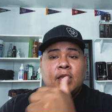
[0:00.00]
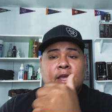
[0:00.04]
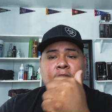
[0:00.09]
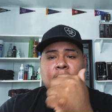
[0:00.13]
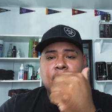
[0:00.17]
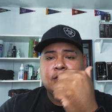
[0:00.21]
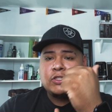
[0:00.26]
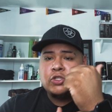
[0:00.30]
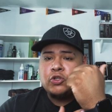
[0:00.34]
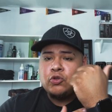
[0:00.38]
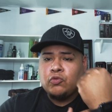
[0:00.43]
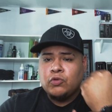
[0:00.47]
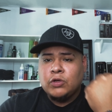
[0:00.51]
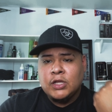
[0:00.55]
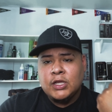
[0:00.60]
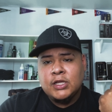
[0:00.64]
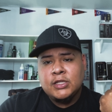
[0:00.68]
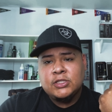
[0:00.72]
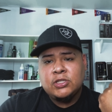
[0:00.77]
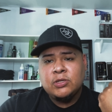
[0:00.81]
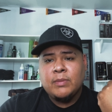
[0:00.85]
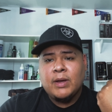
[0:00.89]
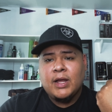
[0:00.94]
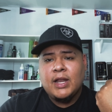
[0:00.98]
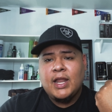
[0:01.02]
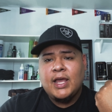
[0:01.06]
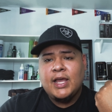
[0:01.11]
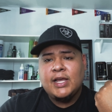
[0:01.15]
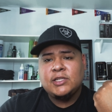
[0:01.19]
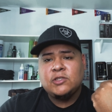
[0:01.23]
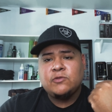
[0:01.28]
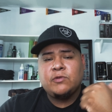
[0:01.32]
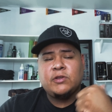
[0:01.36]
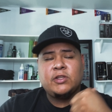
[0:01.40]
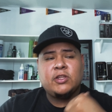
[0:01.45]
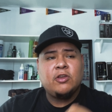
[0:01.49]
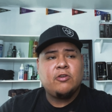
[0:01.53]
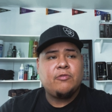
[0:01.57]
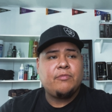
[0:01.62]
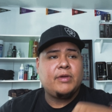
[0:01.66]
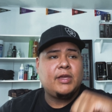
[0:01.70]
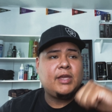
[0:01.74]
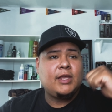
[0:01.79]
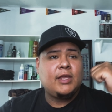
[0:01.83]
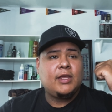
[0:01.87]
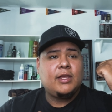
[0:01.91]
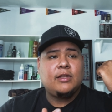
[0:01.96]
and tuned into my last video,
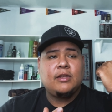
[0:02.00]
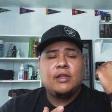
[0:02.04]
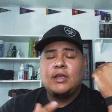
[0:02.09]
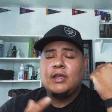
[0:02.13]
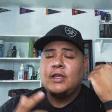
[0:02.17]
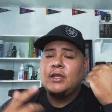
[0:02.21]
man.